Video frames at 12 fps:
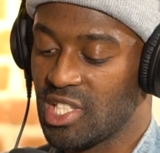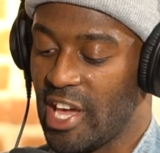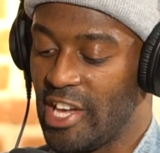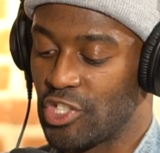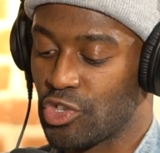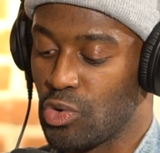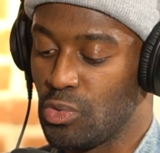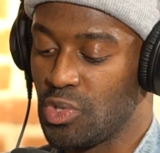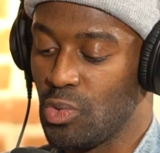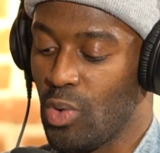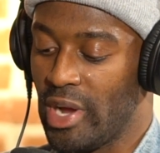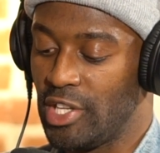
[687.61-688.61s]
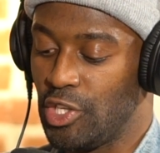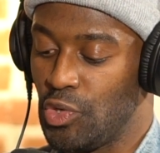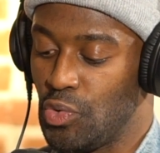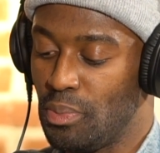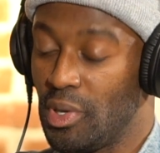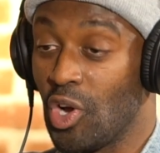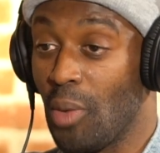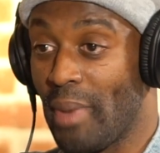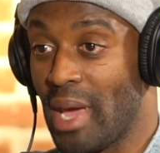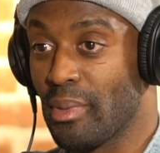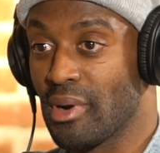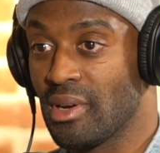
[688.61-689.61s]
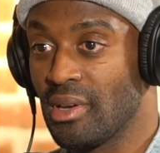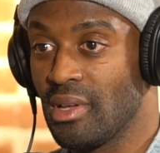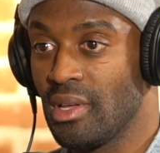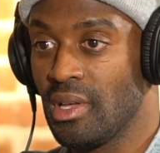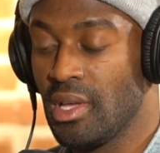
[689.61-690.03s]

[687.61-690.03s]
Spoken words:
staying true to what you put on paper,